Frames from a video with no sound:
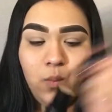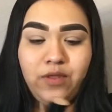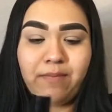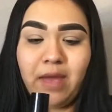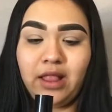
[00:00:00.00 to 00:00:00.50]

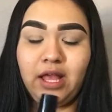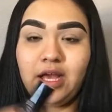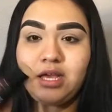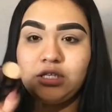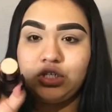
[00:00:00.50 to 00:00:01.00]
With my
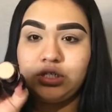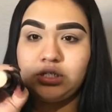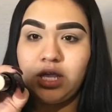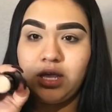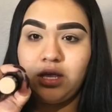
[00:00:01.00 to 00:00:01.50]
look. It's
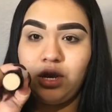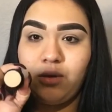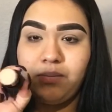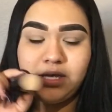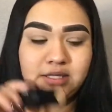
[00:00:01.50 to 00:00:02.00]
just like, you
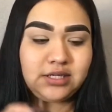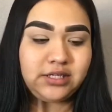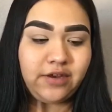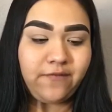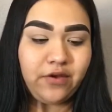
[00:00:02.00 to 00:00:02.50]
know, basic
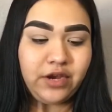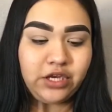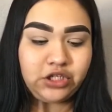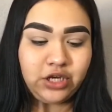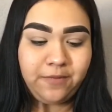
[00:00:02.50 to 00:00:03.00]
stick
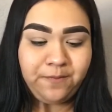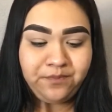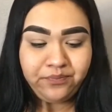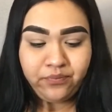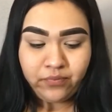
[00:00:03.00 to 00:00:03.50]
foundation.
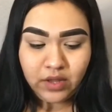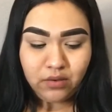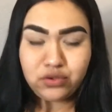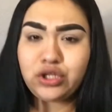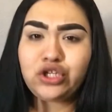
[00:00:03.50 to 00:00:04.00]

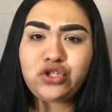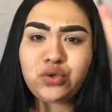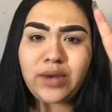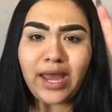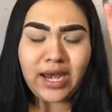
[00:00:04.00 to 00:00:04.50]
It was only
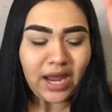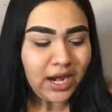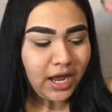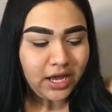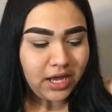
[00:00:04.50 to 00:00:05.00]

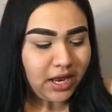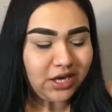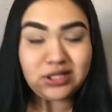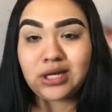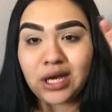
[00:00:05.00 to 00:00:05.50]
$2.99.
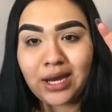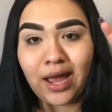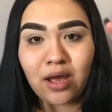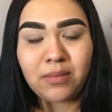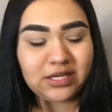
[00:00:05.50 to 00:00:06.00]
I just couldn't
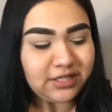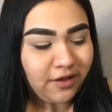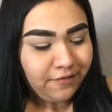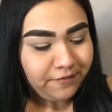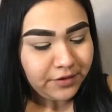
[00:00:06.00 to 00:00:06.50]
help
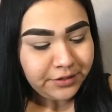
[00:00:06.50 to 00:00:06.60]
myself.